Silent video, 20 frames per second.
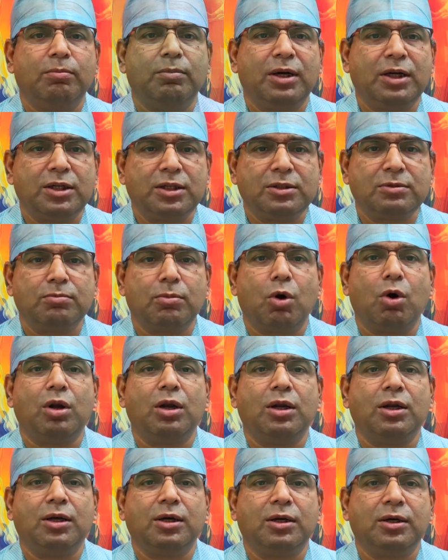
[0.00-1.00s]
But
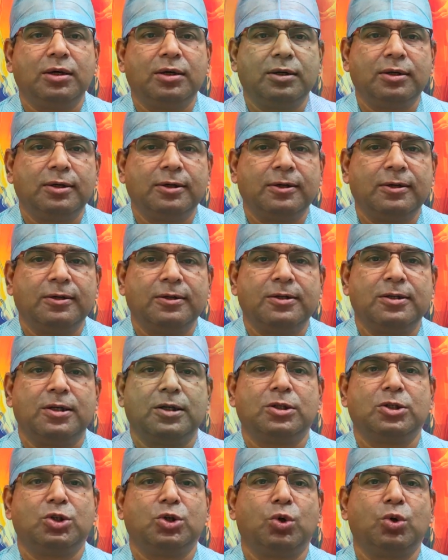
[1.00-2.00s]
small
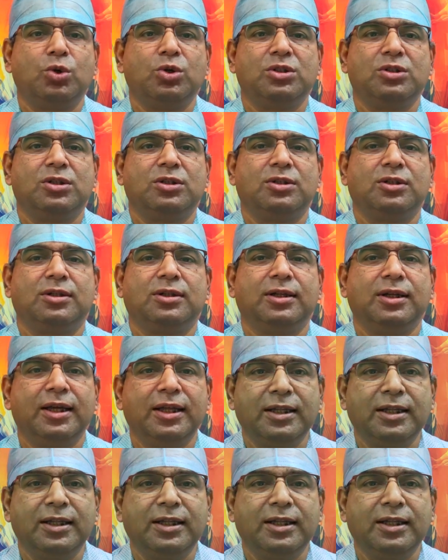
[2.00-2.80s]
strokes,